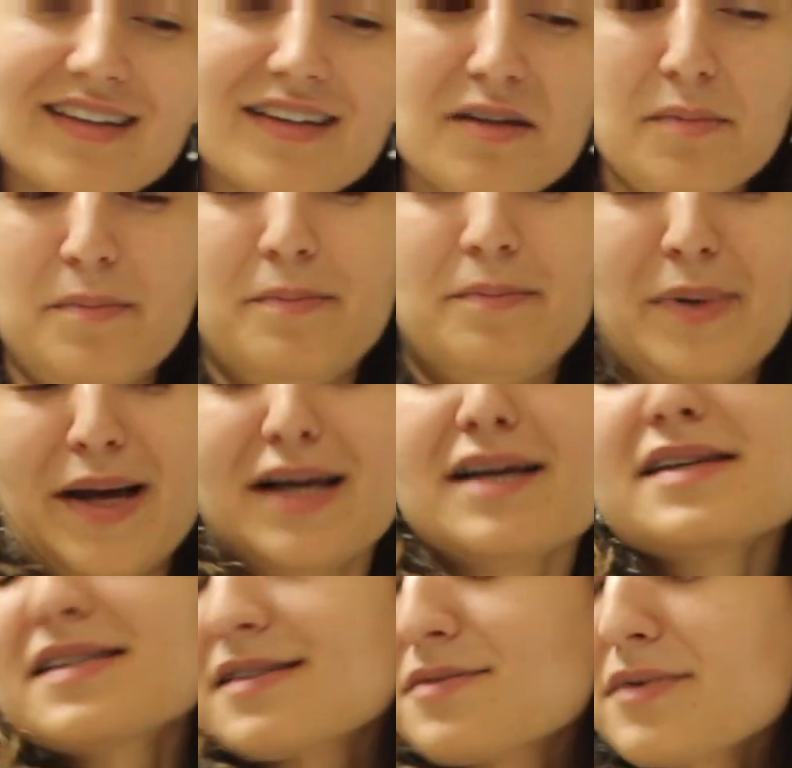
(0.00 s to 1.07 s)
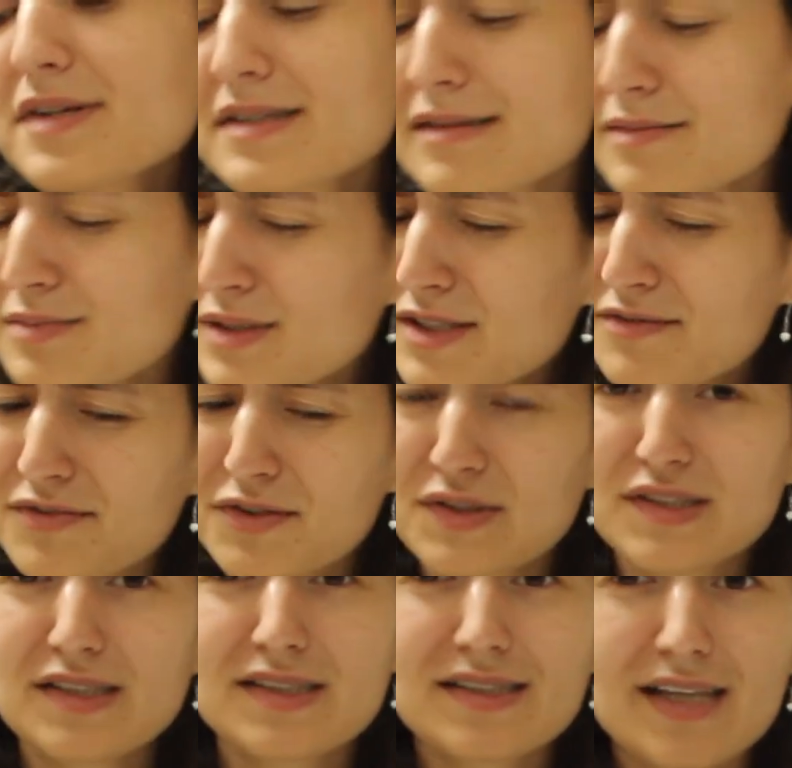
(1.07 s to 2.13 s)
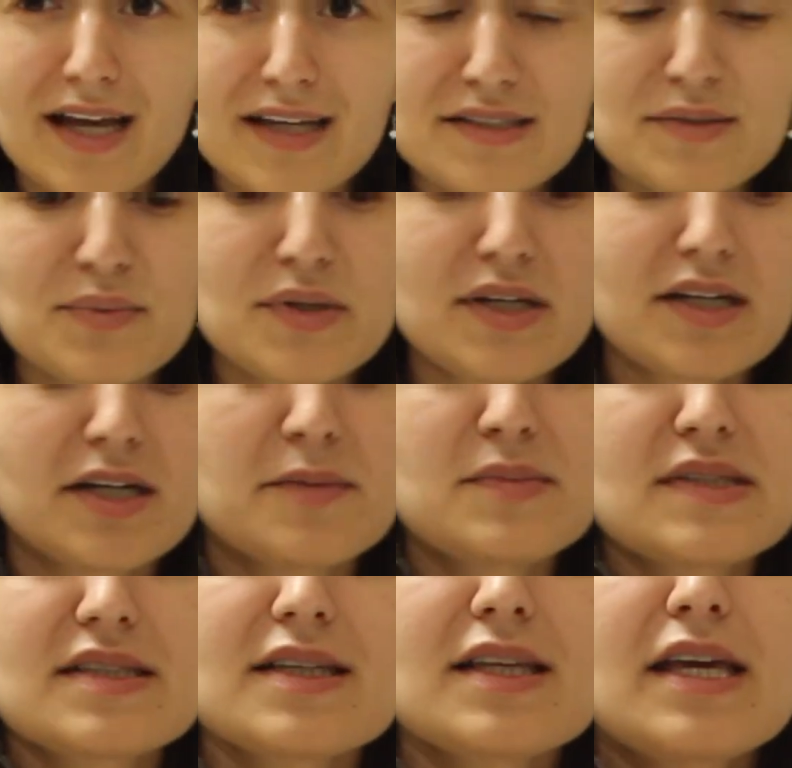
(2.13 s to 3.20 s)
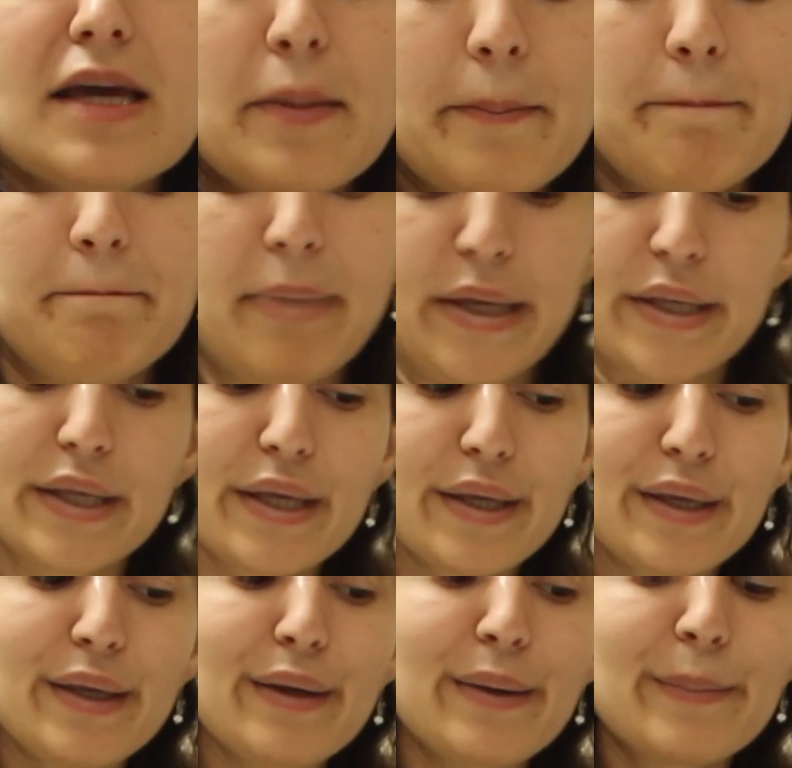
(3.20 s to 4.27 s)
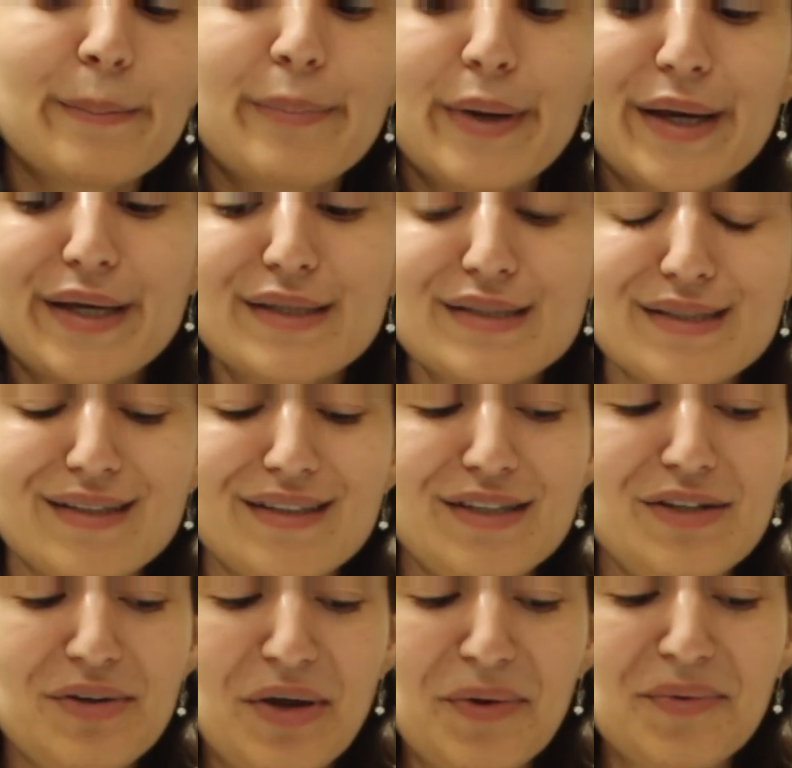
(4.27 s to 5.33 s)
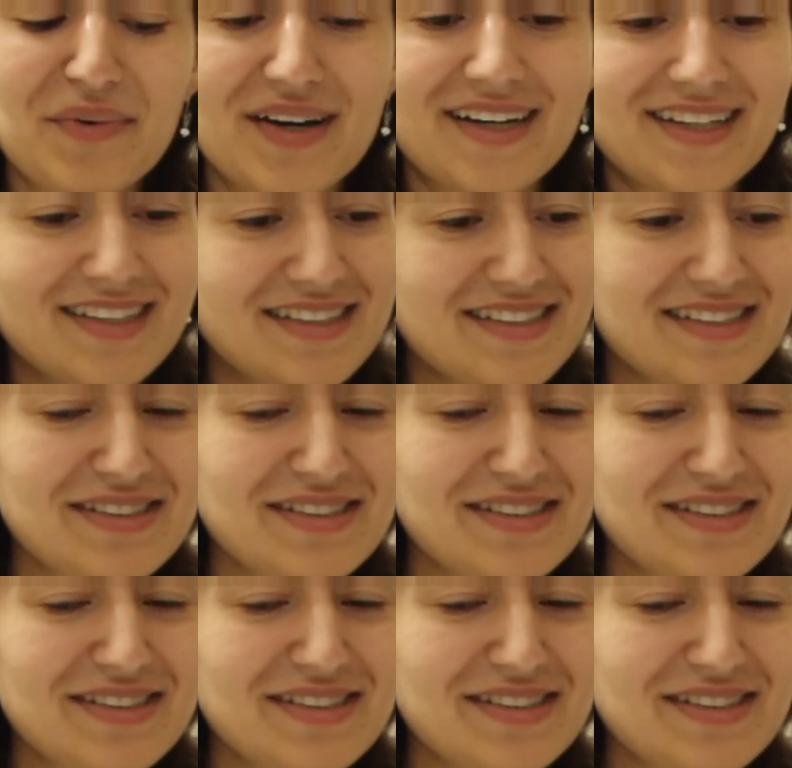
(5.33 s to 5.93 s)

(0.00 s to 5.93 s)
the best recipe for success when it comes to like baking, but you know what?